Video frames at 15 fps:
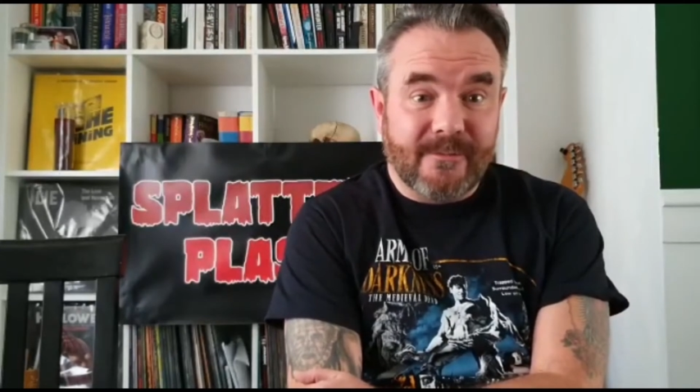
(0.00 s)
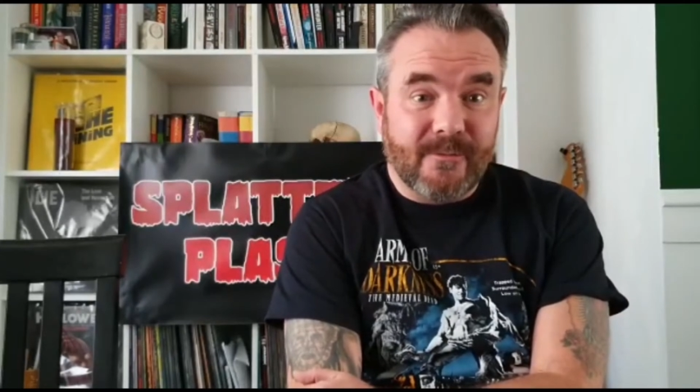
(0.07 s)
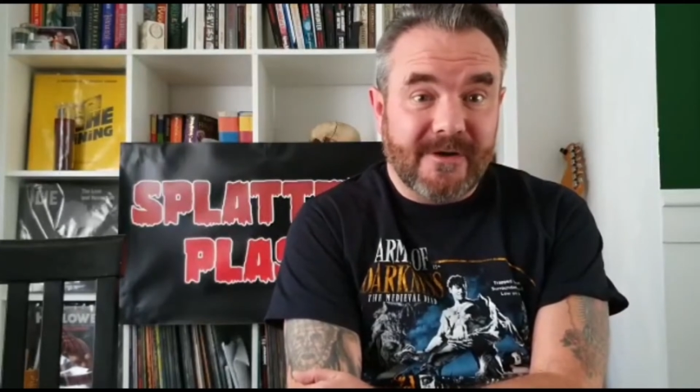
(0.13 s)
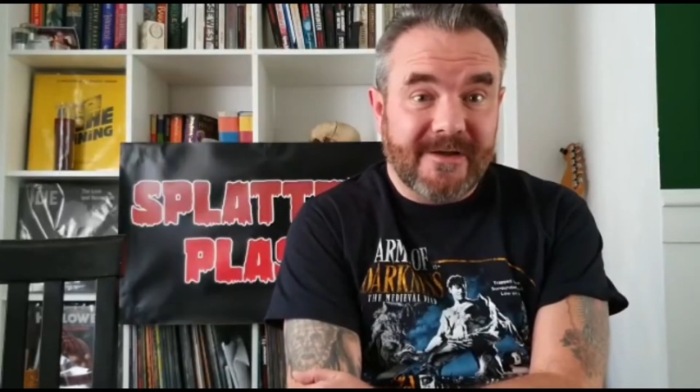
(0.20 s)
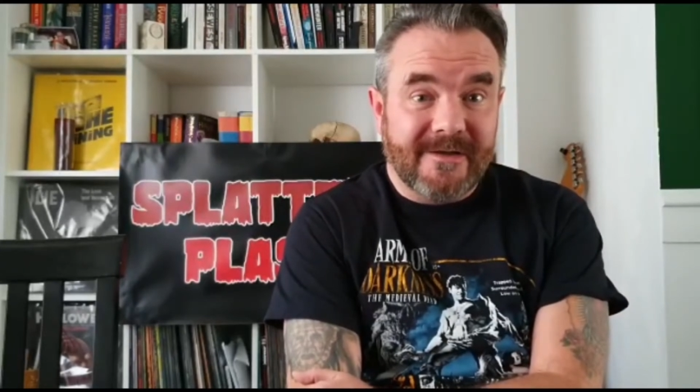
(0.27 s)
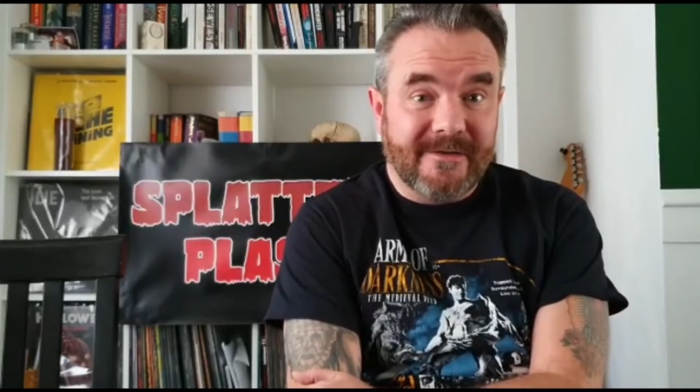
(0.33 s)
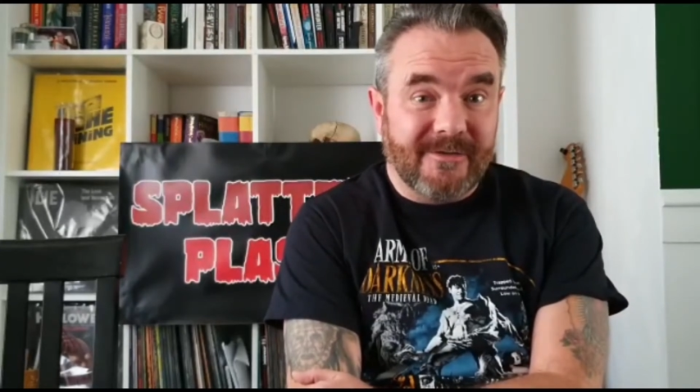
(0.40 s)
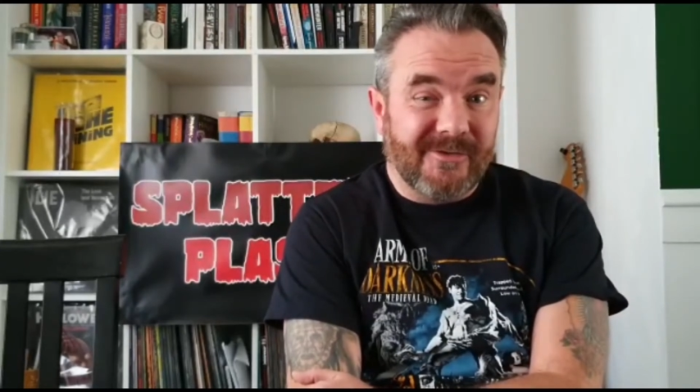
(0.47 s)

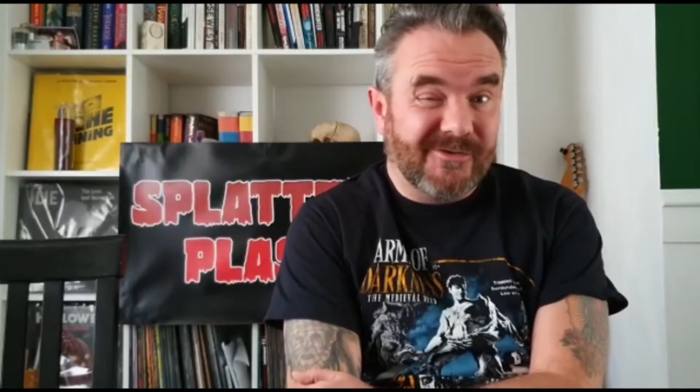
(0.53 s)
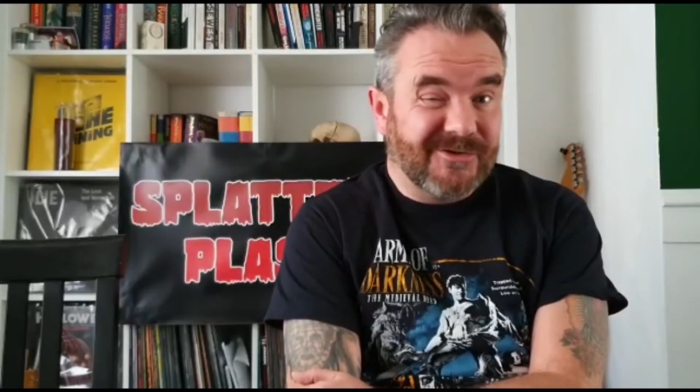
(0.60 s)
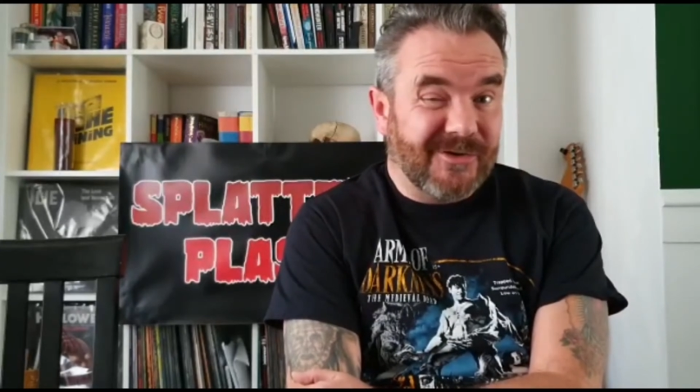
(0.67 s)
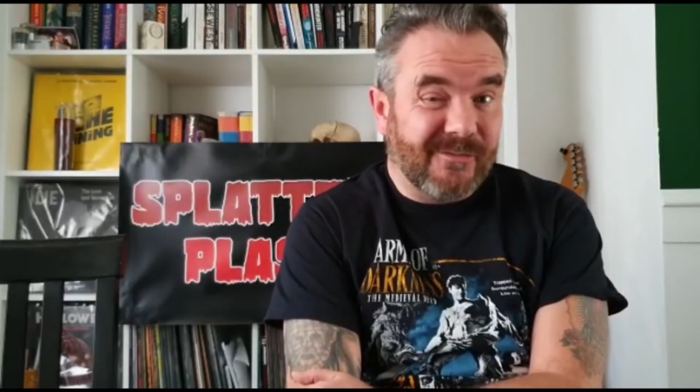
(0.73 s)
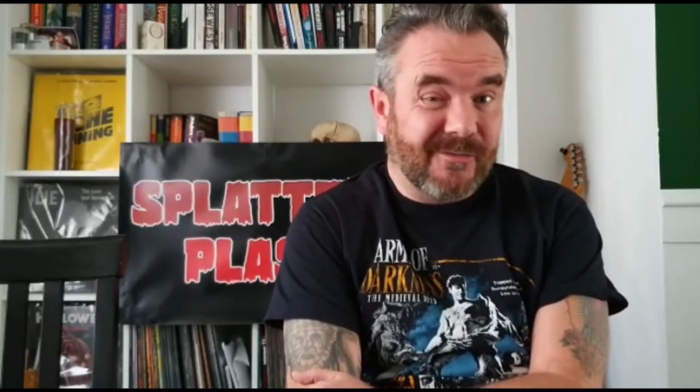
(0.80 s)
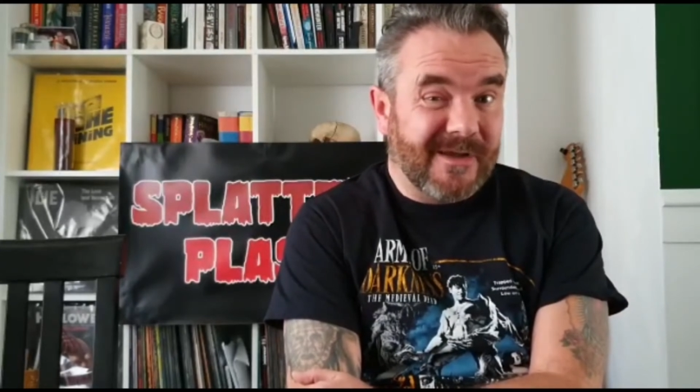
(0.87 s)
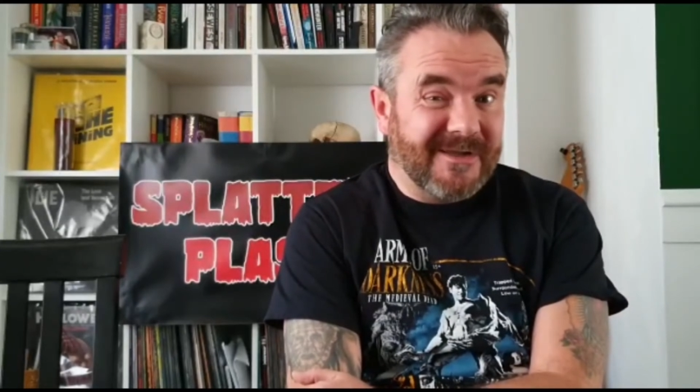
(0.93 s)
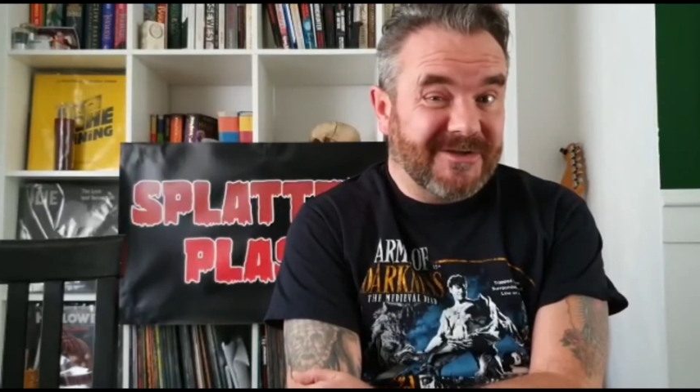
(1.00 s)
we're also
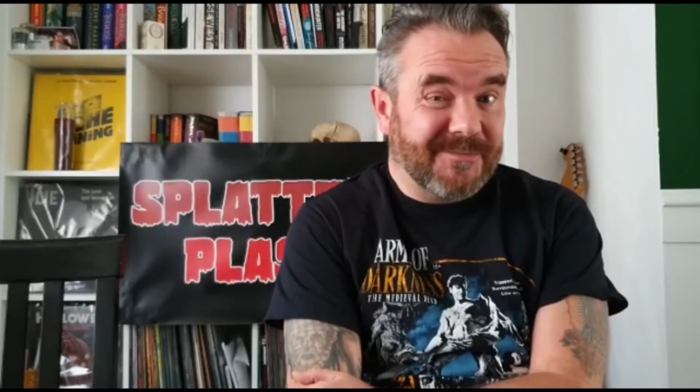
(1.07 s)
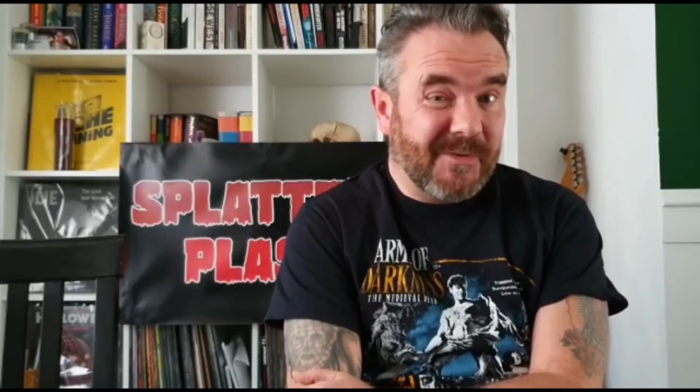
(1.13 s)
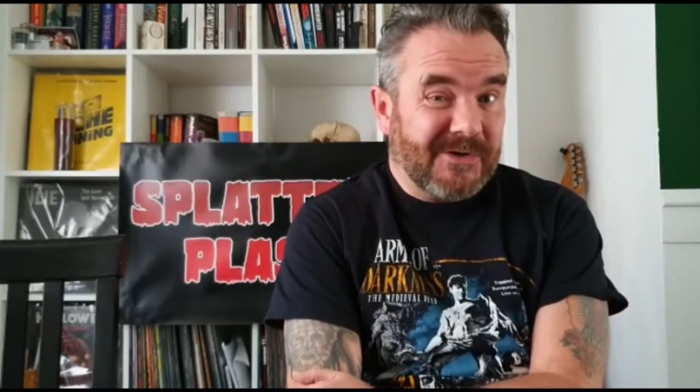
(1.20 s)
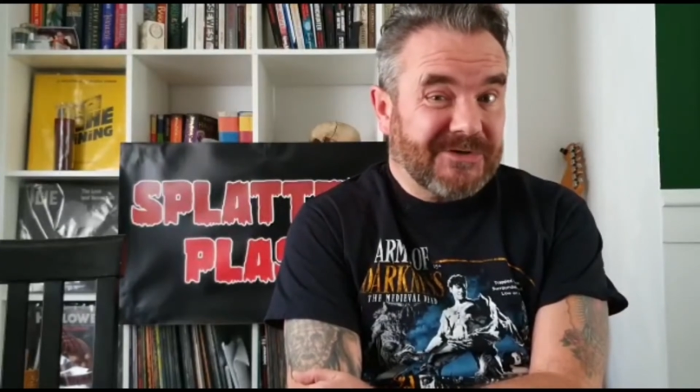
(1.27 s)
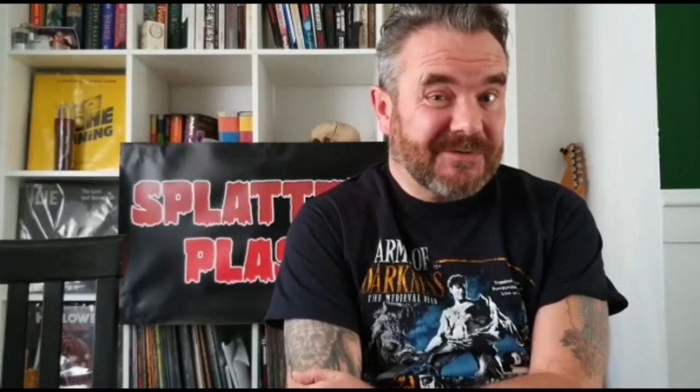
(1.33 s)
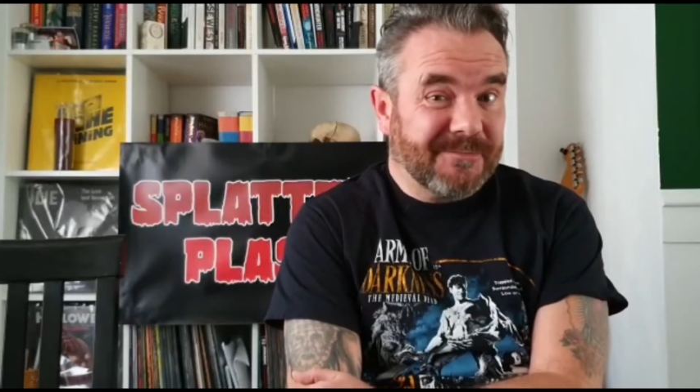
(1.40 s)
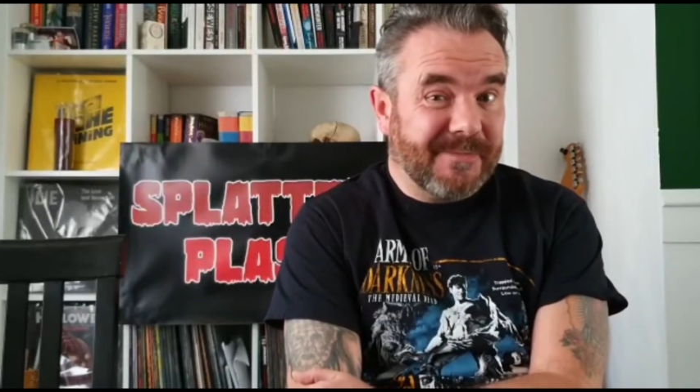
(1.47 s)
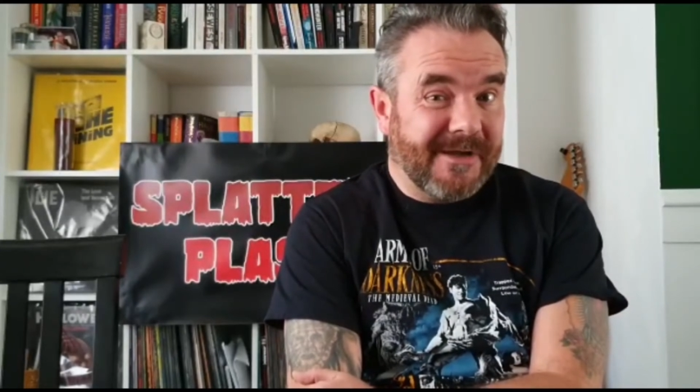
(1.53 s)
getting
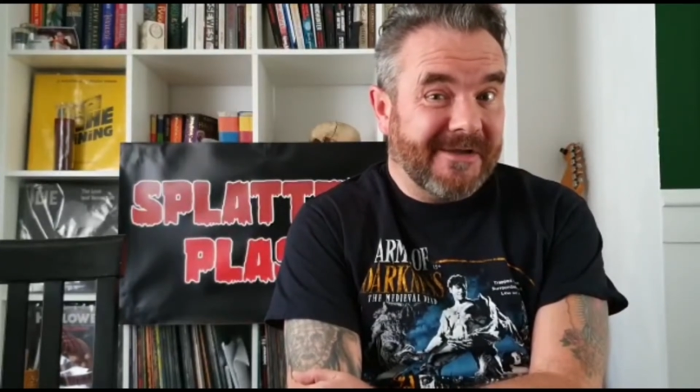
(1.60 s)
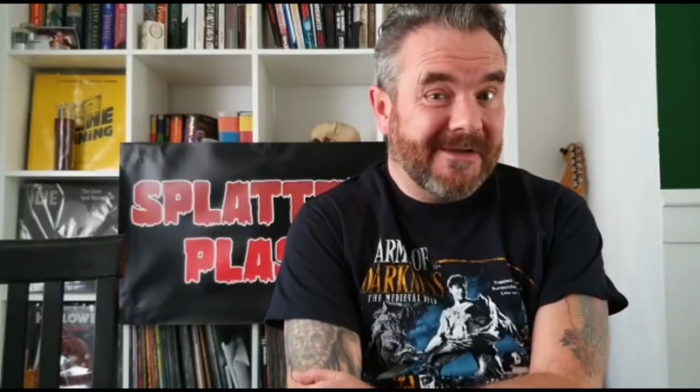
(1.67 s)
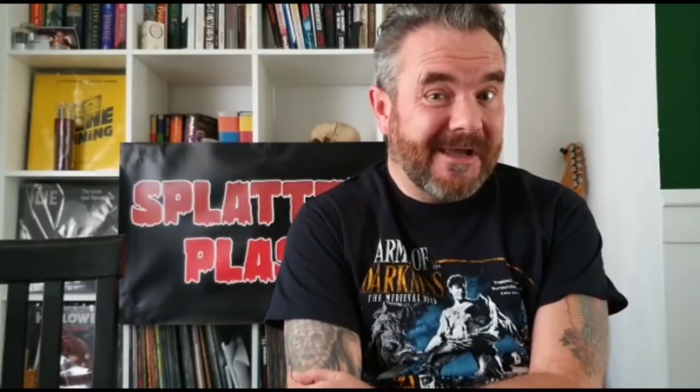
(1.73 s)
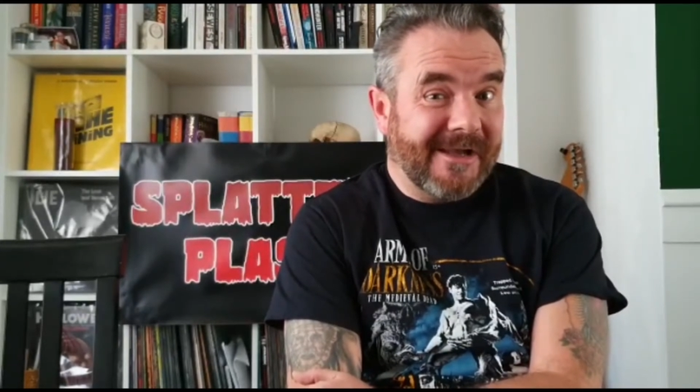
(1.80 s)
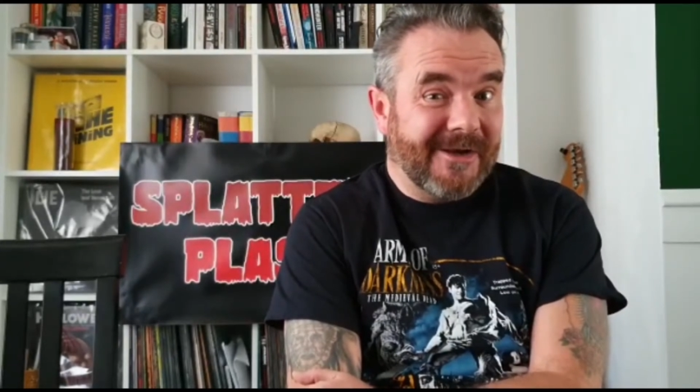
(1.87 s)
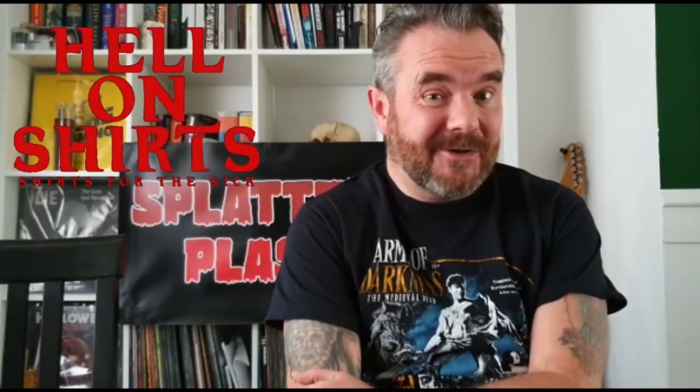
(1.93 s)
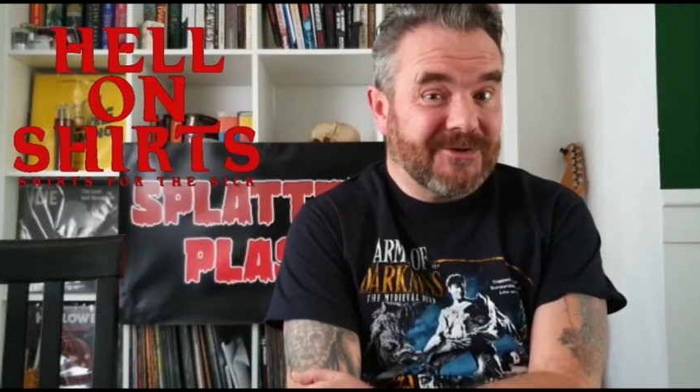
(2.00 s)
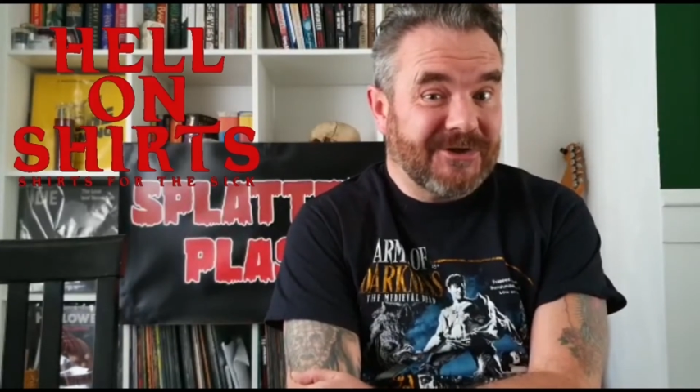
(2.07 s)
sponsored by
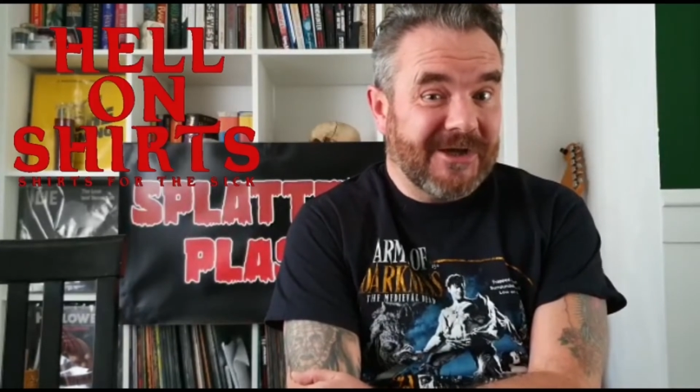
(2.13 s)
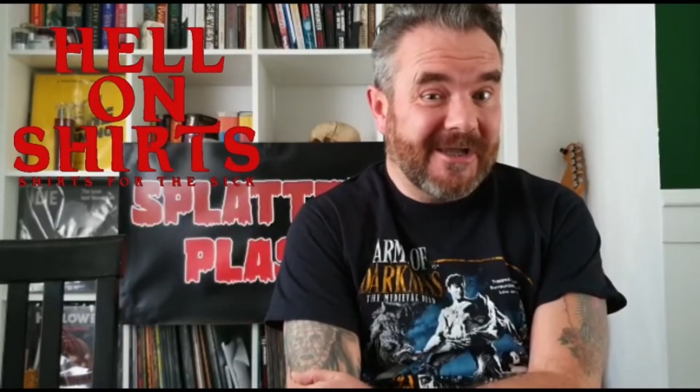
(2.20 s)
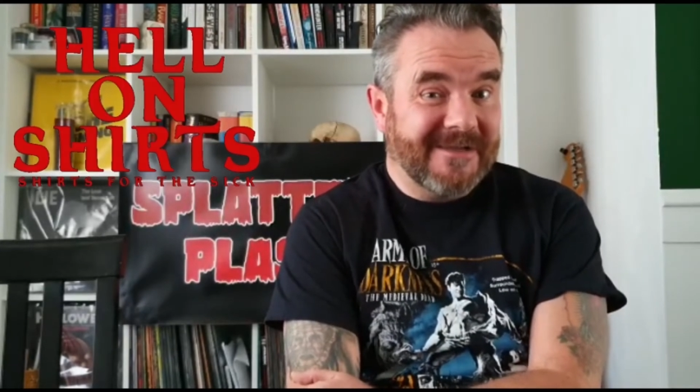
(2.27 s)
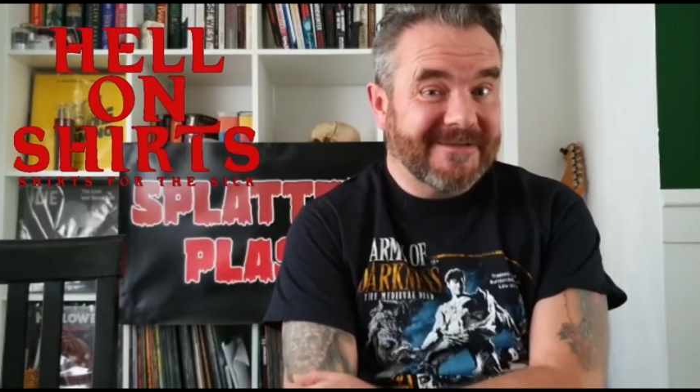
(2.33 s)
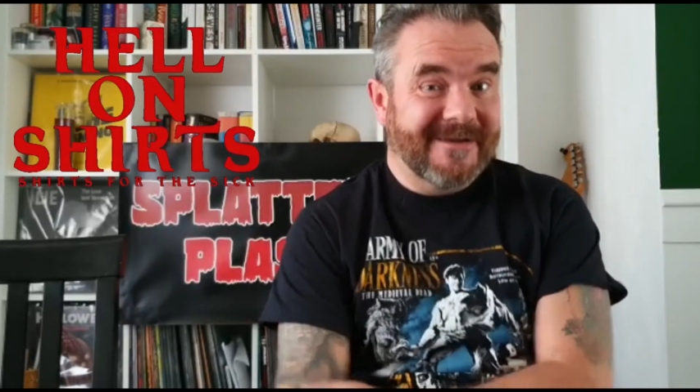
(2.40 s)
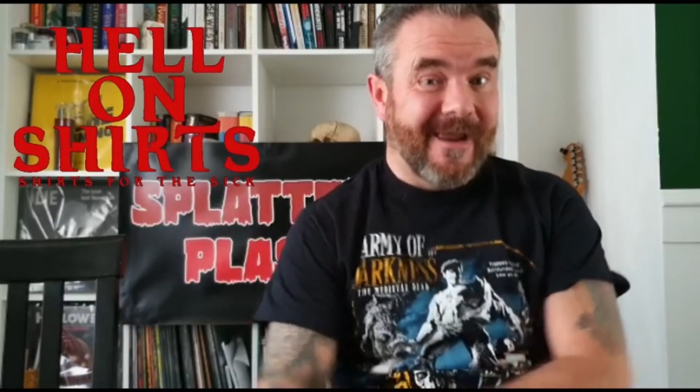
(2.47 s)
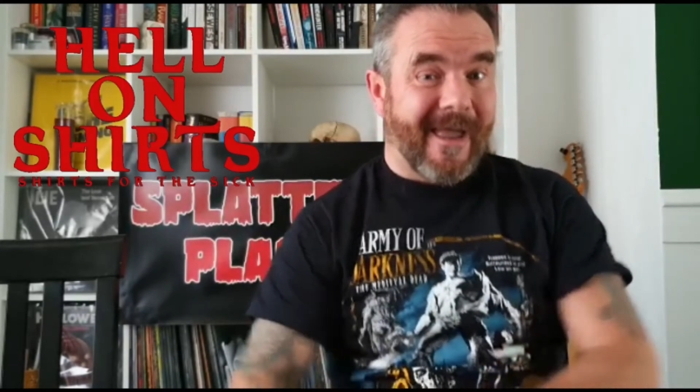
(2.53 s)
Hell on Shirts.